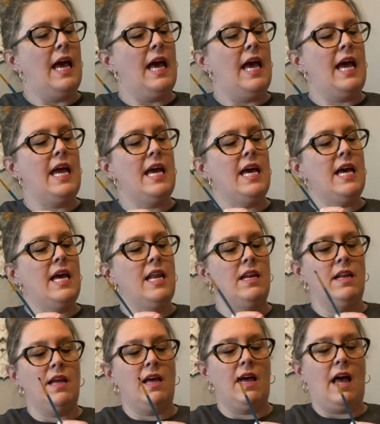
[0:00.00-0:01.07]

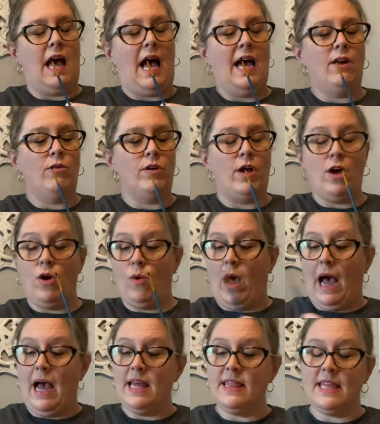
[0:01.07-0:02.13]
And I don't know.
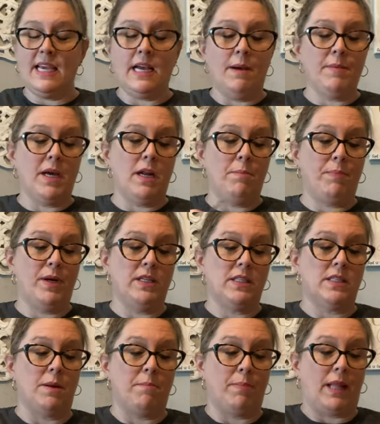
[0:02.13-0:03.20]
I think I'm going to put
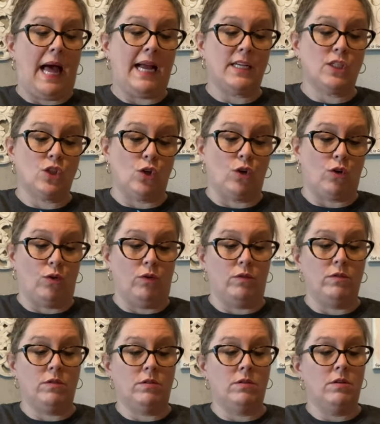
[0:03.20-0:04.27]
some black
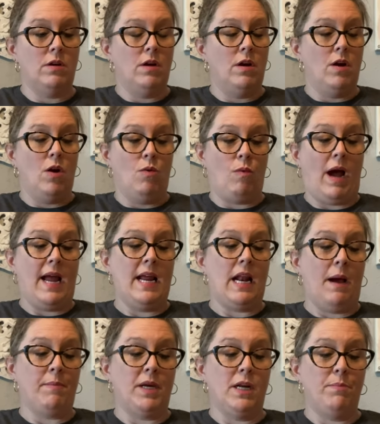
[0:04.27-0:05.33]
circles, right?
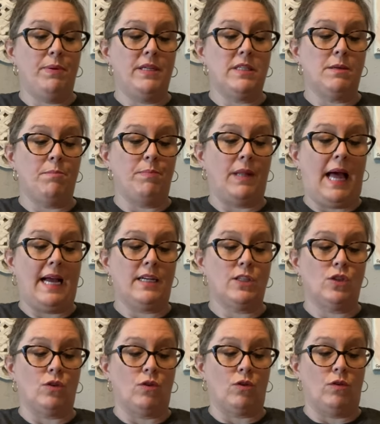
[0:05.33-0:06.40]
I'm going to put some black
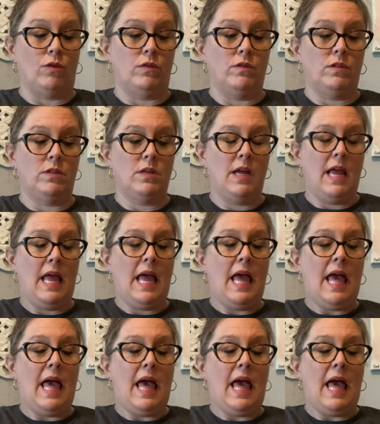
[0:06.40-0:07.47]
circles,
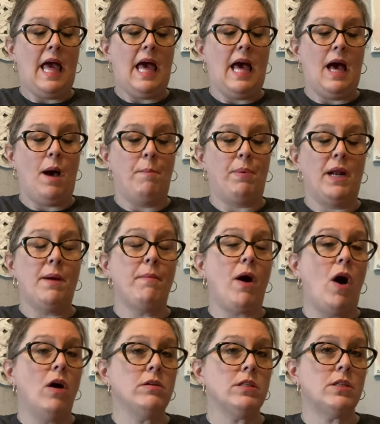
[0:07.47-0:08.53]
but I'm
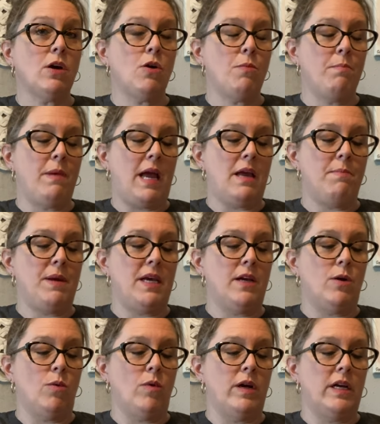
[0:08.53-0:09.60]
also maybe
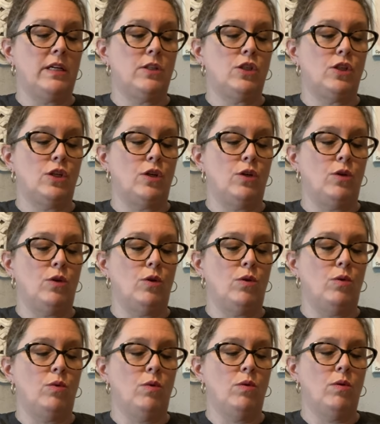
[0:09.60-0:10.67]
going
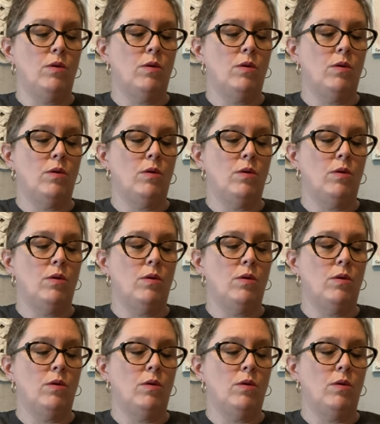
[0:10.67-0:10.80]
to